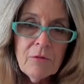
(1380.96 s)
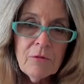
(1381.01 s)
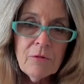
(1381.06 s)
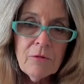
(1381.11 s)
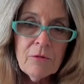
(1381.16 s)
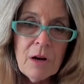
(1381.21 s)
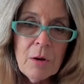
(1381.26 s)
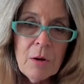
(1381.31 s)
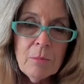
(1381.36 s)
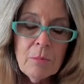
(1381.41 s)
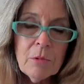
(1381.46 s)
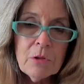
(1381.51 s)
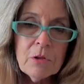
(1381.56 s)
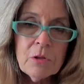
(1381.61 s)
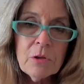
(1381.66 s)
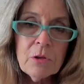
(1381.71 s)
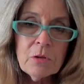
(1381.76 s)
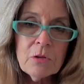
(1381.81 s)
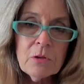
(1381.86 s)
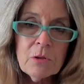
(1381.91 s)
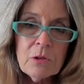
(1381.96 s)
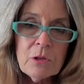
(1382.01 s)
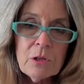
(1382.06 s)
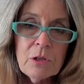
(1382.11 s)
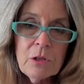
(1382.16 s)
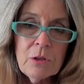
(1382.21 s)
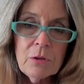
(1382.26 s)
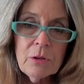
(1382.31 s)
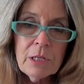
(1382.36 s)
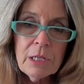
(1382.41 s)
from Social
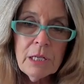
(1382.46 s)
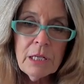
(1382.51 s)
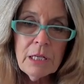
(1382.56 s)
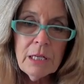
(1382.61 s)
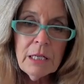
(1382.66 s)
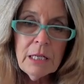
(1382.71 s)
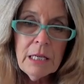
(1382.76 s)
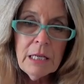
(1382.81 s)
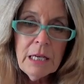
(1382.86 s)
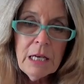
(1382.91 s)
Security.